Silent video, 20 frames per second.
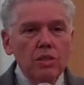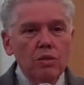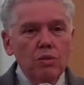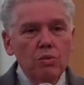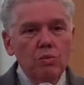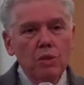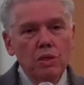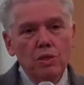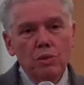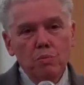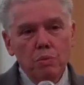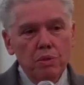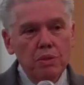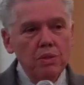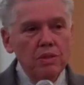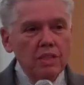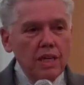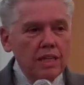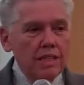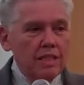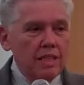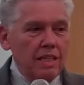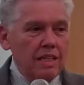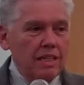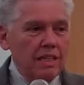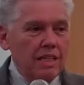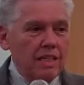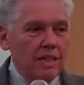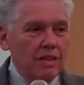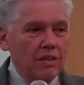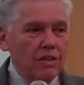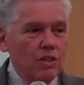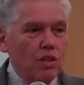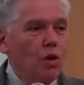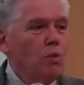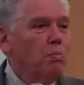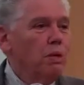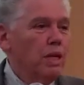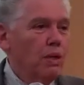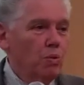who was presenting here,
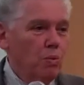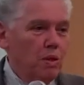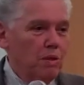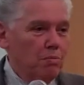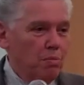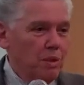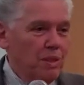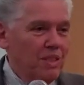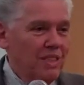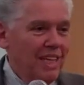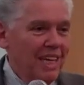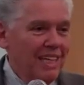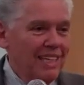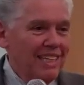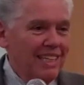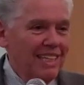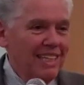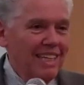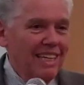nobody would present.